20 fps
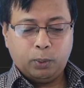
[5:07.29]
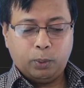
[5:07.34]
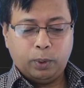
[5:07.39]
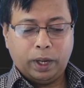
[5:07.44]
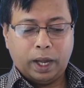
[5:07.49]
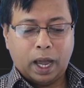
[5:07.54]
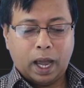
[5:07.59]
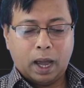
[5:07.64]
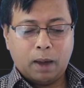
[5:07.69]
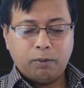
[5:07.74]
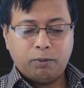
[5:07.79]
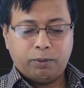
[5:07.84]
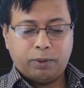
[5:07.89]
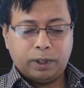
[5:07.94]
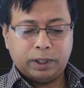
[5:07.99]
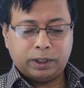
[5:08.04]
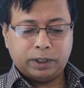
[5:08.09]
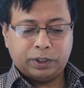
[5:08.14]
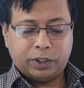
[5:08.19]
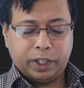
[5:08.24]
we have
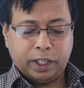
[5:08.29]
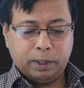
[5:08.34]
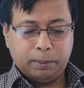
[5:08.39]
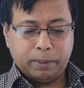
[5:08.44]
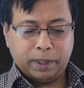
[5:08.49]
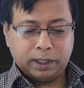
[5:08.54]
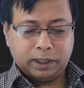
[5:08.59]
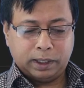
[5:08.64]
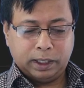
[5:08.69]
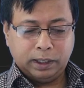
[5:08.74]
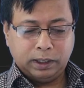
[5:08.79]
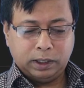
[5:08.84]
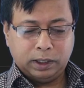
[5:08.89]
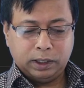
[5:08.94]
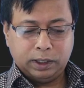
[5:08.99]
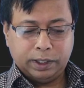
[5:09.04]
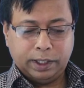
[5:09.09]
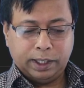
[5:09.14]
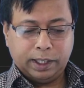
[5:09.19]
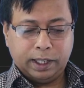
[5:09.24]
first string
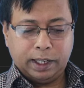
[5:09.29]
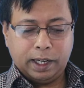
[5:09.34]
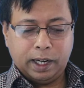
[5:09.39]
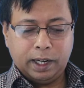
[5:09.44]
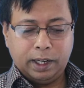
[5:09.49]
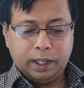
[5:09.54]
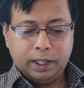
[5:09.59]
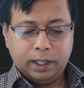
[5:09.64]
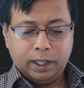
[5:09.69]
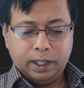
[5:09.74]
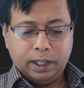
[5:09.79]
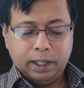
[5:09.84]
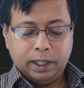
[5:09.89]
message declared.